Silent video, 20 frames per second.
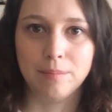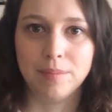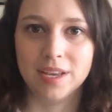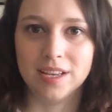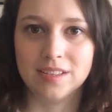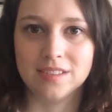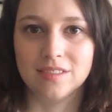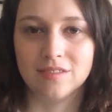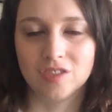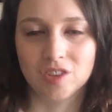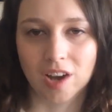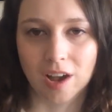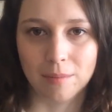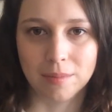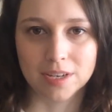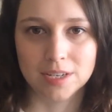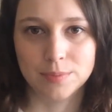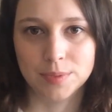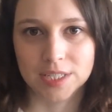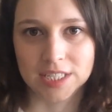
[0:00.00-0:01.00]
piece of
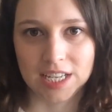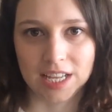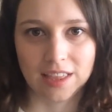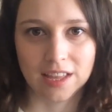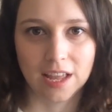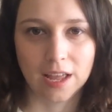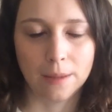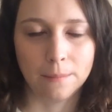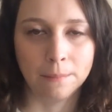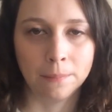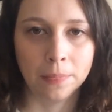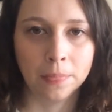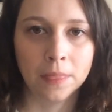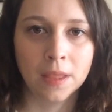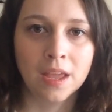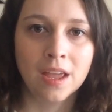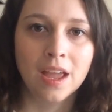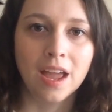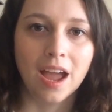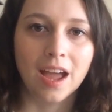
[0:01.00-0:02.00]
drama to put in there.
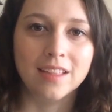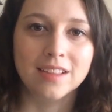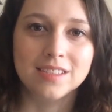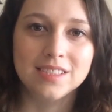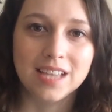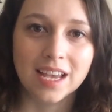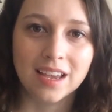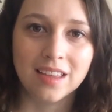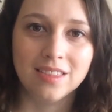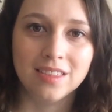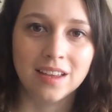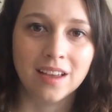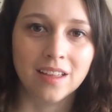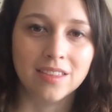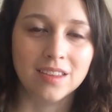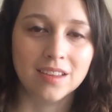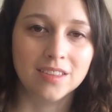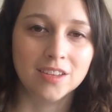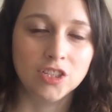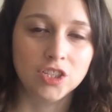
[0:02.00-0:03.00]
And the second thing I
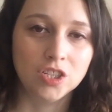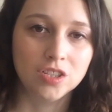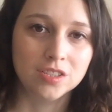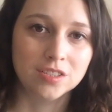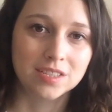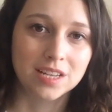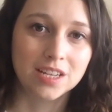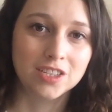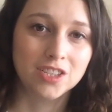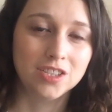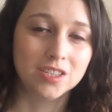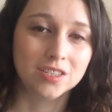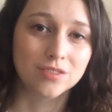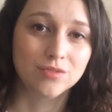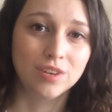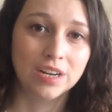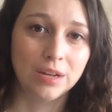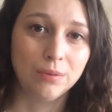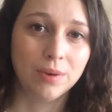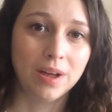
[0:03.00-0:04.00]
think The Tudors actually
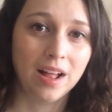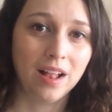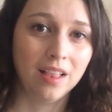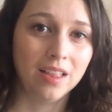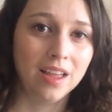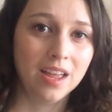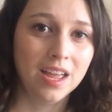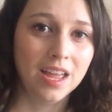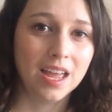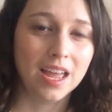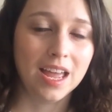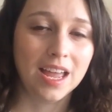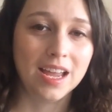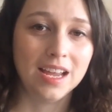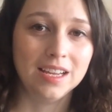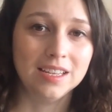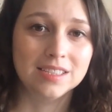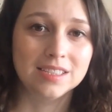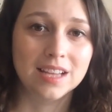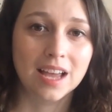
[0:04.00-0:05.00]
does really well
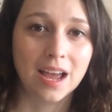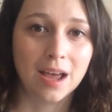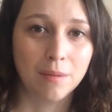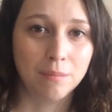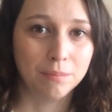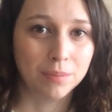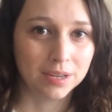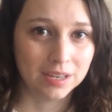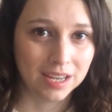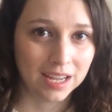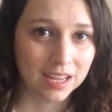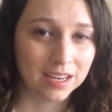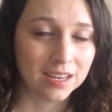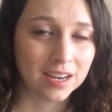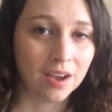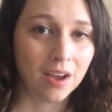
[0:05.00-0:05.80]
is Anne Boleyn.